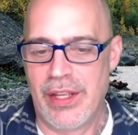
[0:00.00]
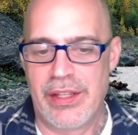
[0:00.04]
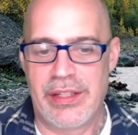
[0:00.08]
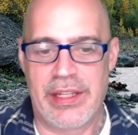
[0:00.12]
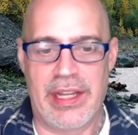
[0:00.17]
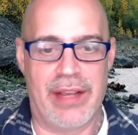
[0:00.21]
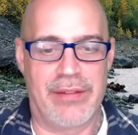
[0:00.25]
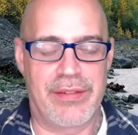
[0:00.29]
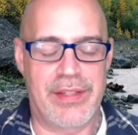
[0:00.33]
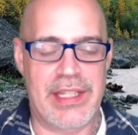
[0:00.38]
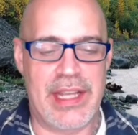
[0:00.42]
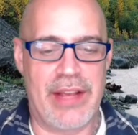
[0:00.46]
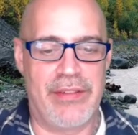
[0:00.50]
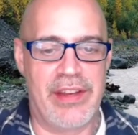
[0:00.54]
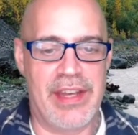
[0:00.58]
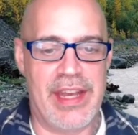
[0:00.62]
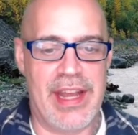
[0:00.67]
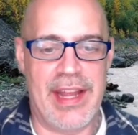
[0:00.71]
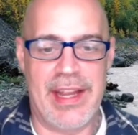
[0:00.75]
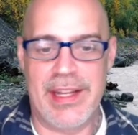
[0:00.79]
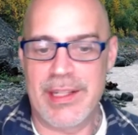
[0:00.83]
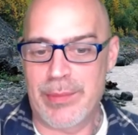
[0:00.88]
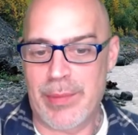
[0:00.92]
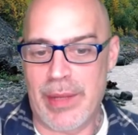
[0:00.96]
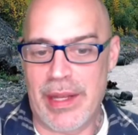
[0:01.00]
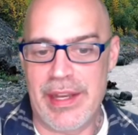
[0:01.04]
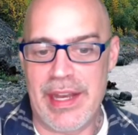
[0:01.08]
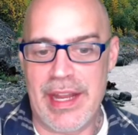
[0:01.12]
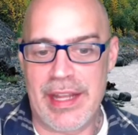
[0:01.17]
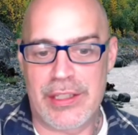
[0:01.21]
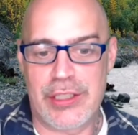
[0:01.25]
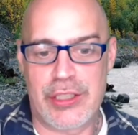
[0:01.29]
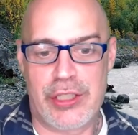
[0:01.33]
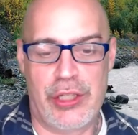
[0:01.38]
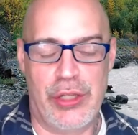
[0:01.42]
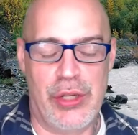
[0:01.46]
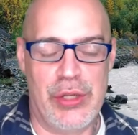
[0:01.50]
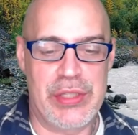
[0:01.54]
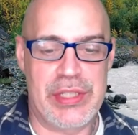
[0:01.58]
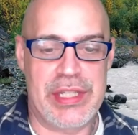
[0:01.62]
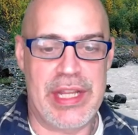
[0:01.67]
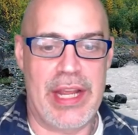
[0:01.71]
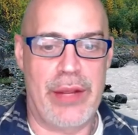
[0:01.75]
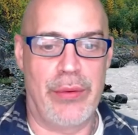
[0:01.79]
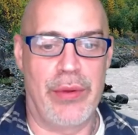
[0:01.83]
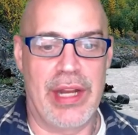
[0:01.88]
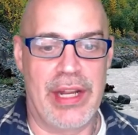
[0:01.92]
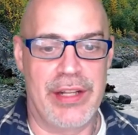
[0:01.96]
You have 7 days. By next
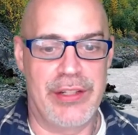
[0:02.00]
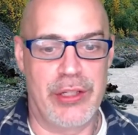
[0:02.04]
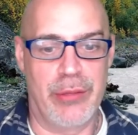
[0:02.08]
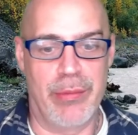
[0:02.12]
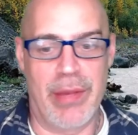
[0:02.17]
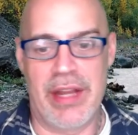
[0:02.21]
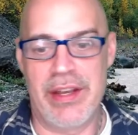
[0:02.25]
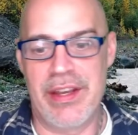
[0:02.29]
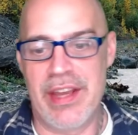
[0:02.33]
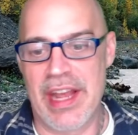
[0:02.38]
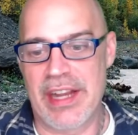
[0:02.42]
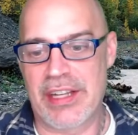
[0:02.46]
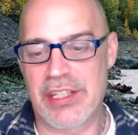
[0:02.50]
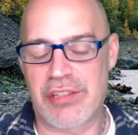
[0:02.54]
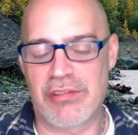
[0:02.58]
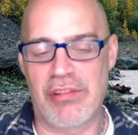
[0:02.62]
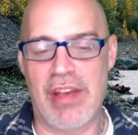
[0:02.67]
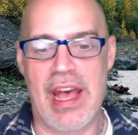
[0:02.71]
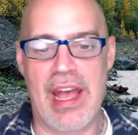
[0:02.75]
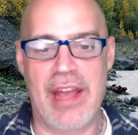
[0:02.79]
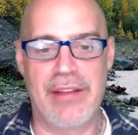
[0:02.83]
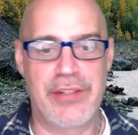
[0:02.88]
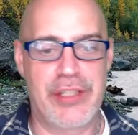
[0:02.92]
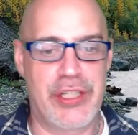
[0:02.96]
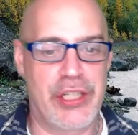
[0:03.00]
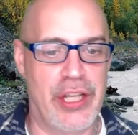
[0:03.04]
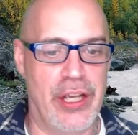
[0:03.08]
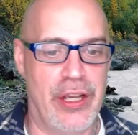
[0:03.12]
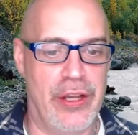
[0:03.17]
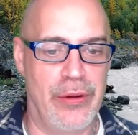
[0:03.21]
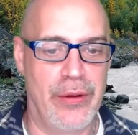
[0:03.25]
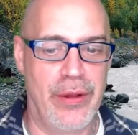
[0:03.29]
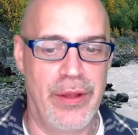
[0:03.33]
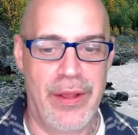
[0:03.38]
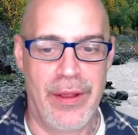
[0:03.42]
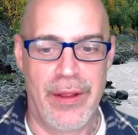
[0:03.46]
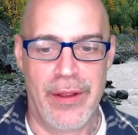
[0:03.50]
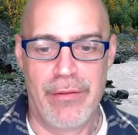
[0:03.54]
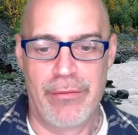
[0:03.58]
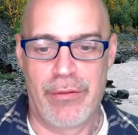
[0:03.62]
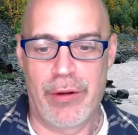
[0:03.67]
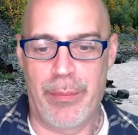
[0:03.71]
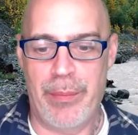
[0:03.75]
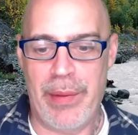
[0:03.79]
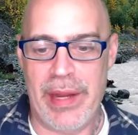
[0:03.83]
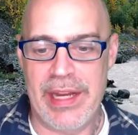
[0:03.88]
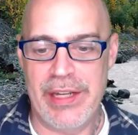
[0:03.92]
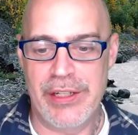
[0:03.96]
Tuesday, when I do my next live show
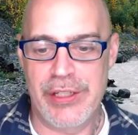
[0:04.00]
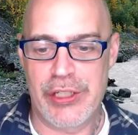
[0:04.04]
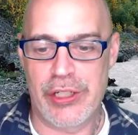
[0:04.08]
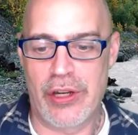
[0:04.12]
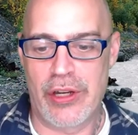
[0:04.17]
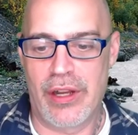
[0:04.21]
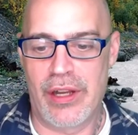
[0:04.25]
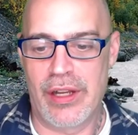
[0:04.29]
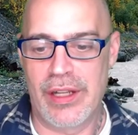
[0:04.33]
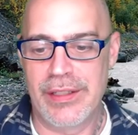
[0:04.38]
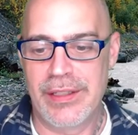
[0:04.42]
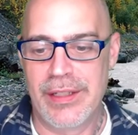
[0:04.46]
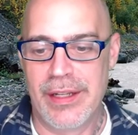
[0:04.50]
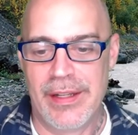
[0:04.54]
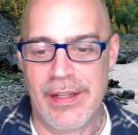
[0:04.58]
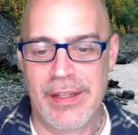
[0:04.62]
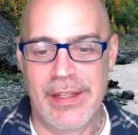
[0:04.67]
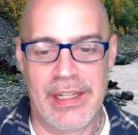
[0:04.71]
for Patreon,